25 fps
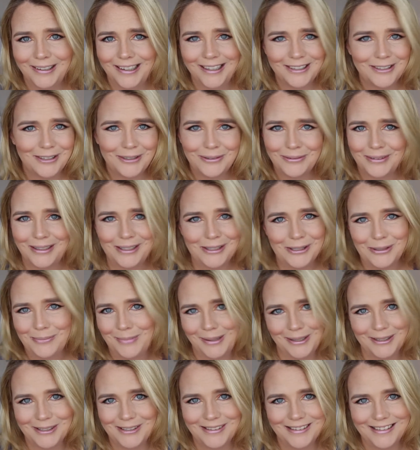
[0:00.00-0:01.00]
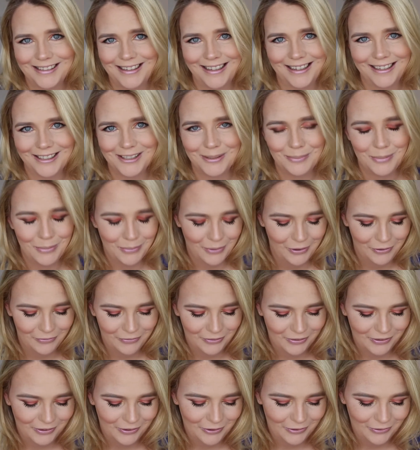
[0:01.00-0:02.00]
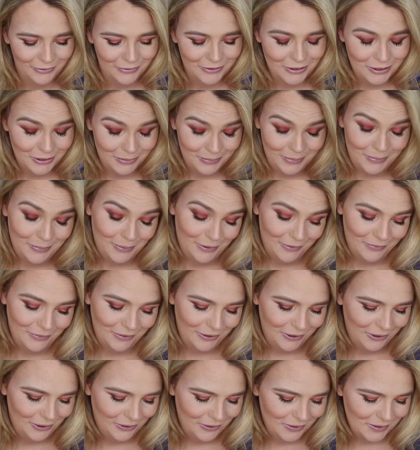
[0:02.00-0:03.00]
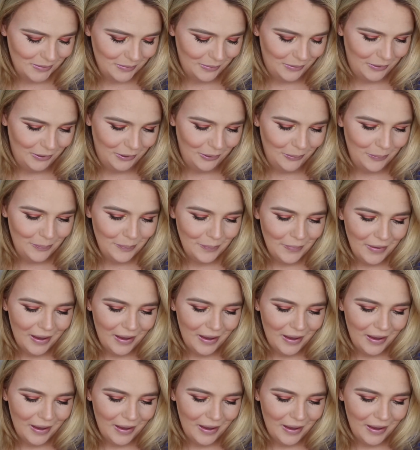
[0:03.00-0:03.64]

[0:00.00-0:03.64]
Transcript: I don't read too much into that to be perfectly to be perfectly honest with you.